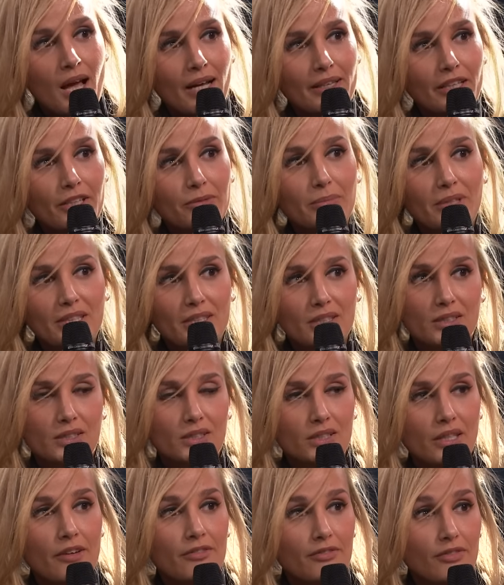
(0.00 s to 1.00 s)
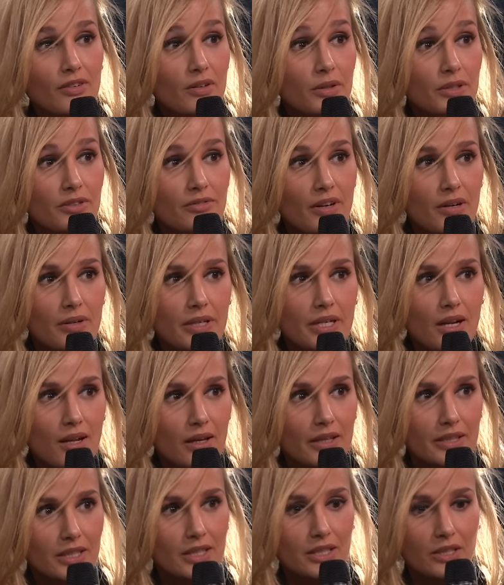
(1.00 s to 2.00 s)
and that makes us very, very
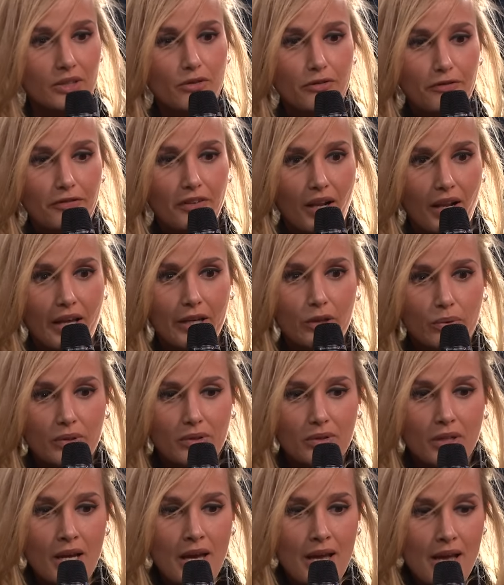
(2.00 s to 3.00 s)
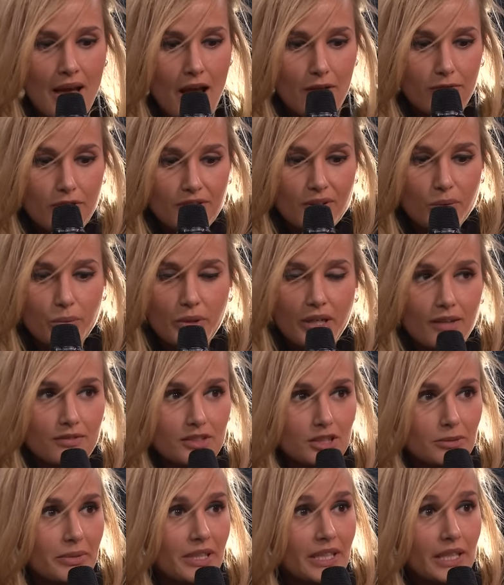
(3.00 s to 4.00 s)
like, you know, feel like we're everything we have
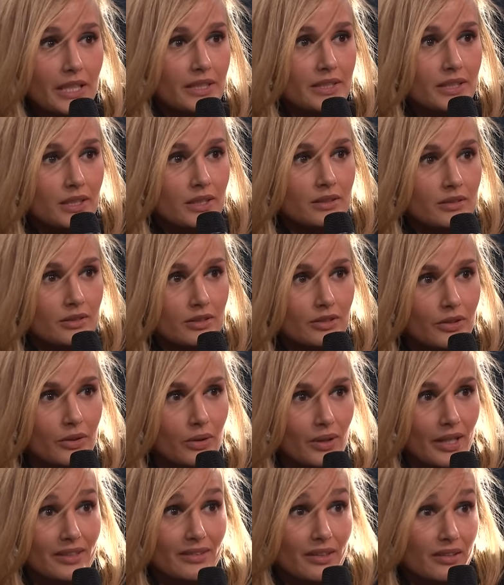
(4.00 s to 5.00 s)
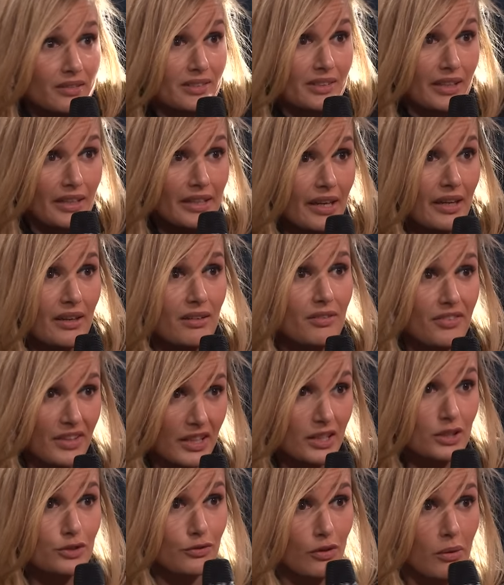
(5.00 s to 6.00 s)
is being eaten, you know, like they're taking
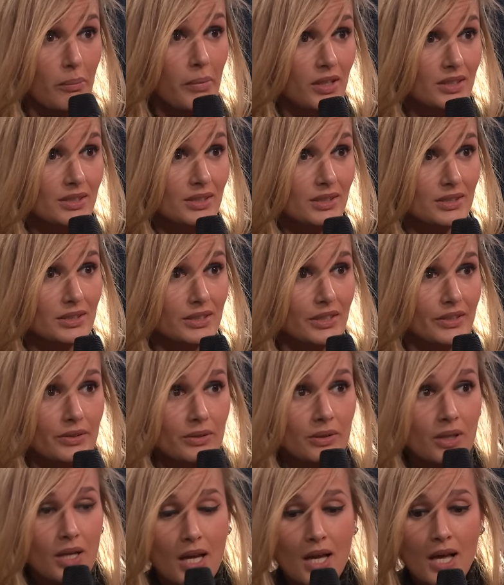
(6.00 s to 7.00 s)
things from us, you know.